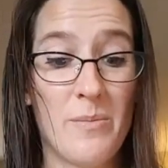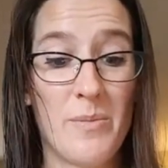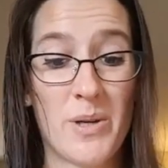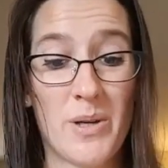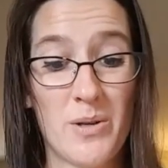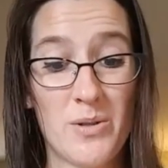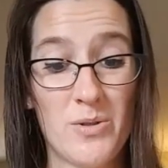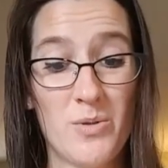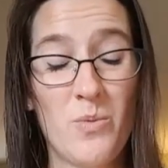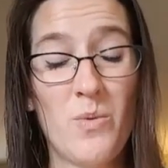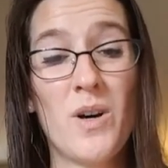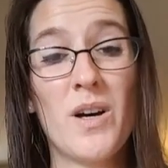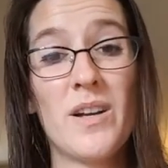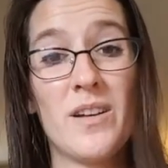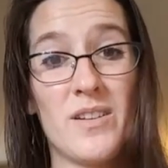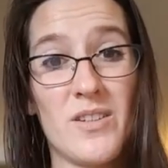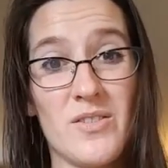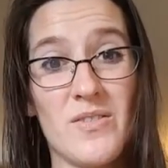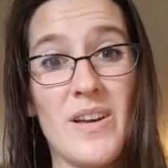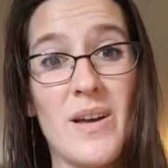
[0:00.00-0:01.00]
because
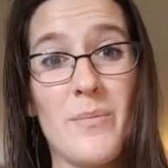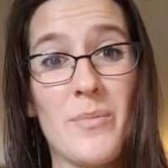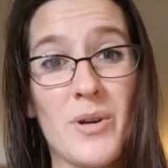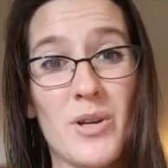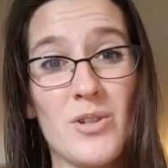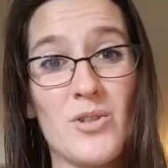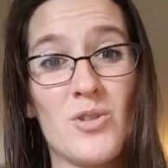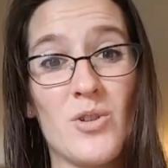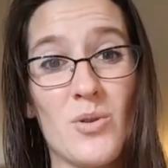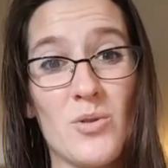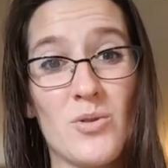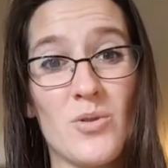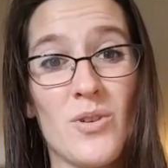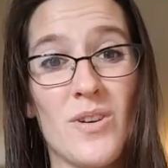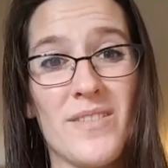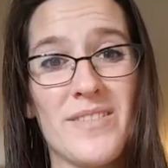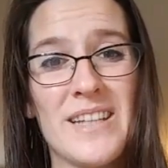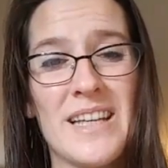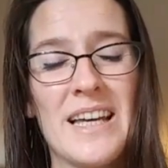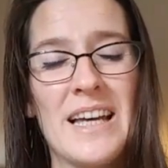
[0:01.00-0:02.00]
one, this fabric is so
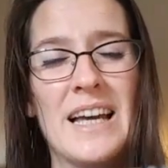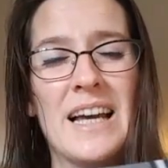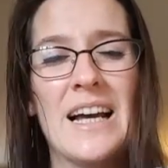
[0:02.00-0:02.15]
soft,